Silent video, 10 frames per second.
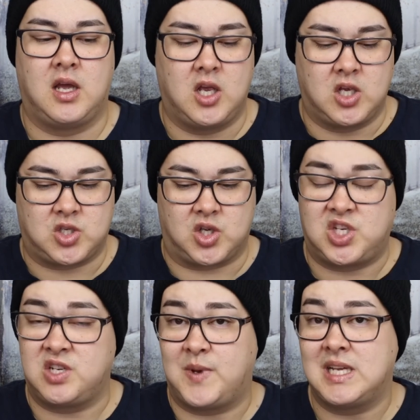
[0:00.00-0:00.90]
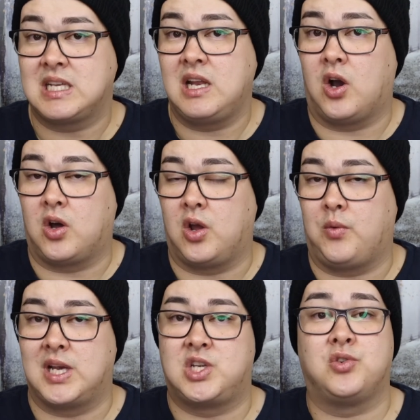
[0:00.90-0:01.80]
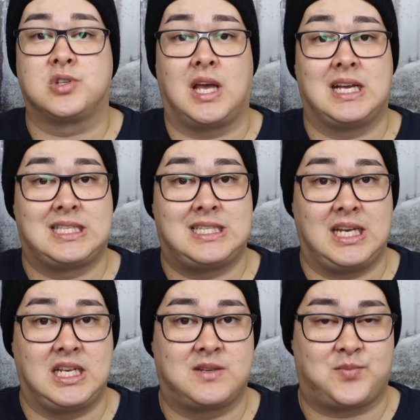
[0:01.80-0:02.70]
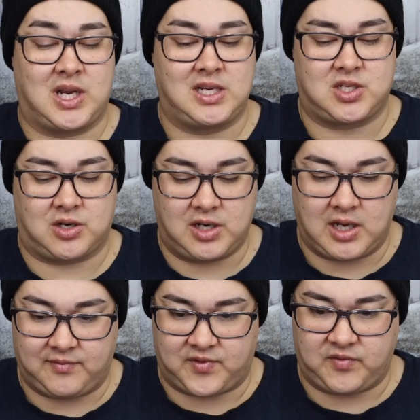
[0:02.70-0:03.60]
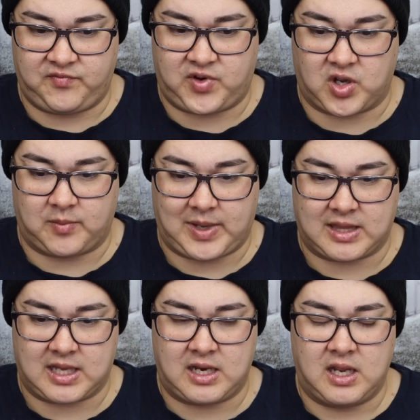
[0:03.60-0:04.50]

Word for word: So she's basically on her way. She also has setting spray. Sorry, I forgot about that.